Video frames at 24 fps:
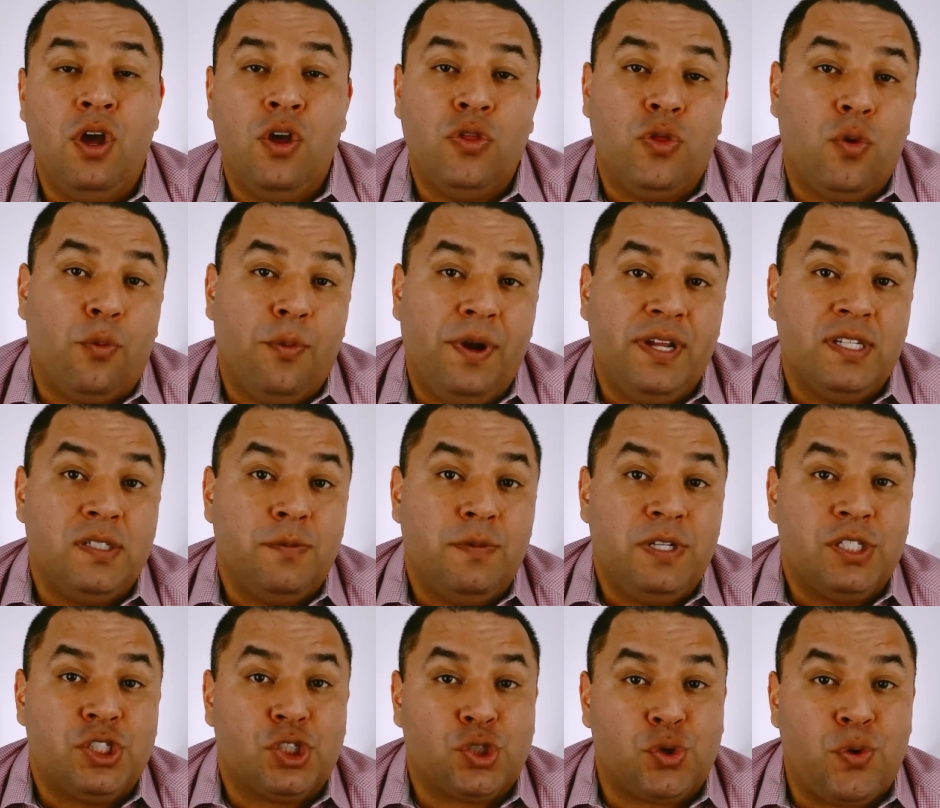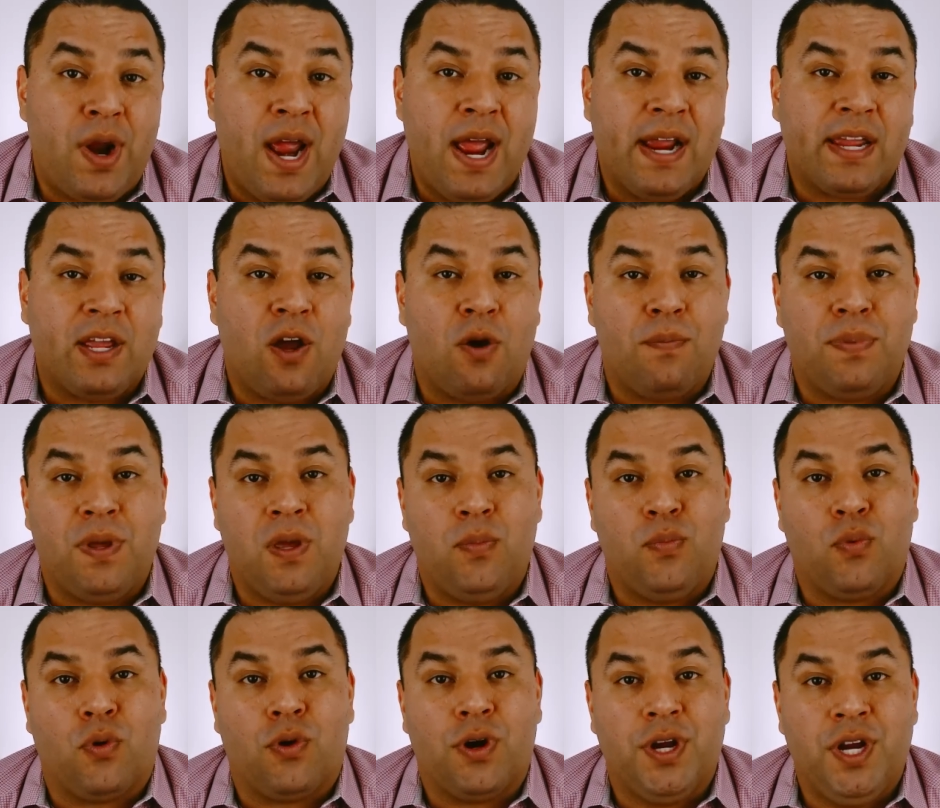The reason we track how
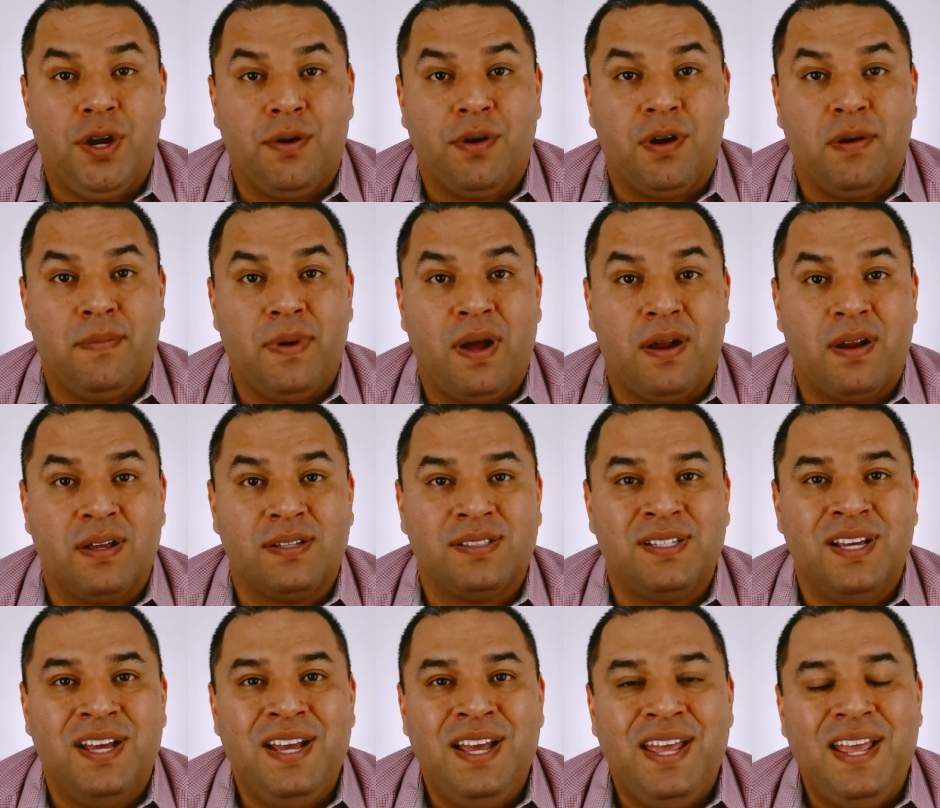people are hearing about us,